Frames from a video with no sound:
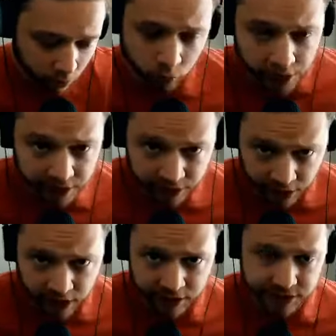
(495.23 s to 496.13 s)
written
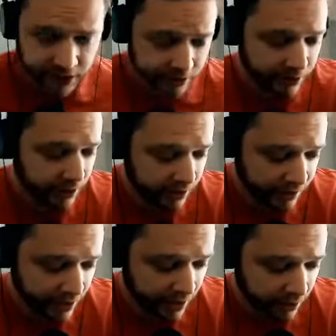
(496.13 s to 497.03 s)
content
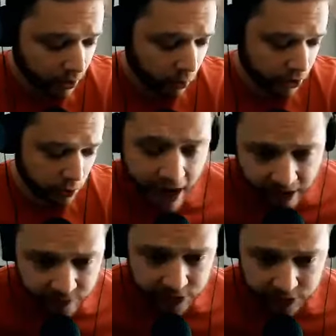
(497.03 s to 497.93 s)
that when you
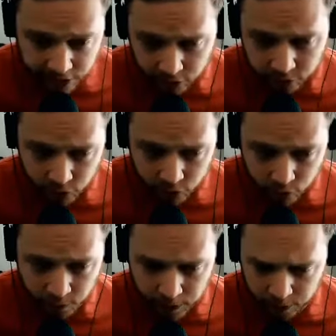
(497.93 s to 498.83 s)
have these interviews
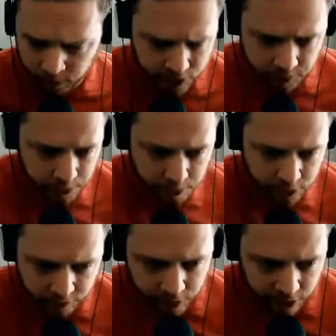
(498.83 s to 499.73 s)
with people, because people
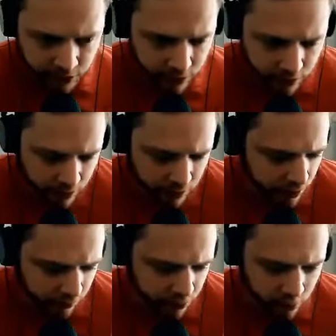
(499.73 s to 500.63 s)
have been
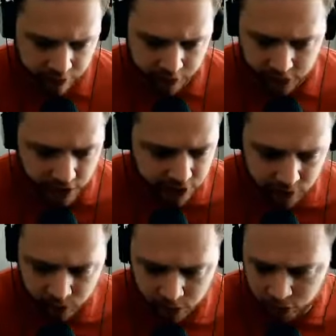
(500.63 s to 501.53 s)
interviewing their
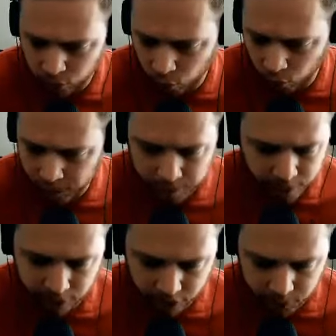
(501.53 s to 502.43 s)
customers or people
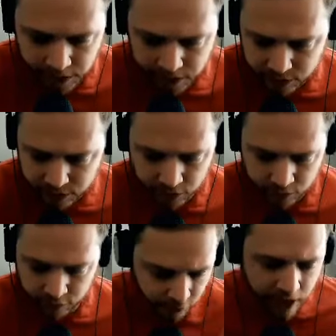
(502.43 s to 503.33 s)
in their space
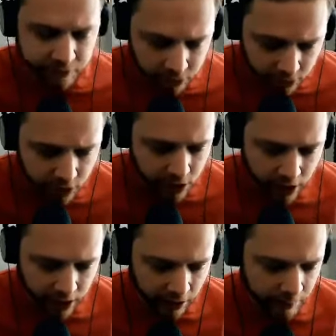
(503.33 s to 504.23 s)
forever?
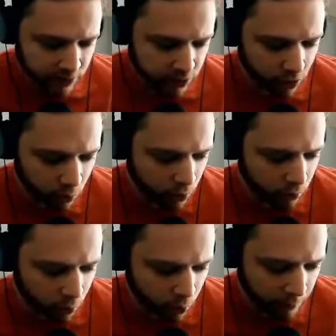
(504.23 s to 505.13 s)
Um, and so,
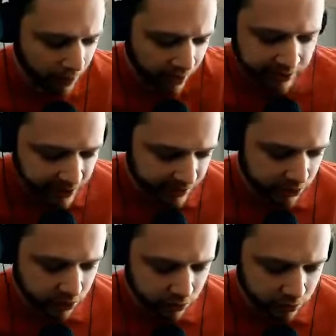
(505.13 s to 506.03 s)
what podcasts
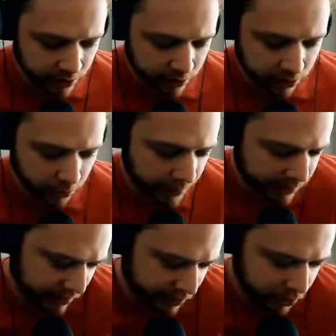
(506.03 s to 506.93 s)
do is you're
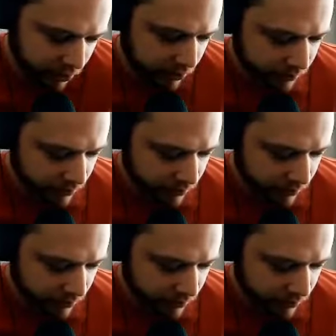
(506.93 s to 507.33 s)
basically just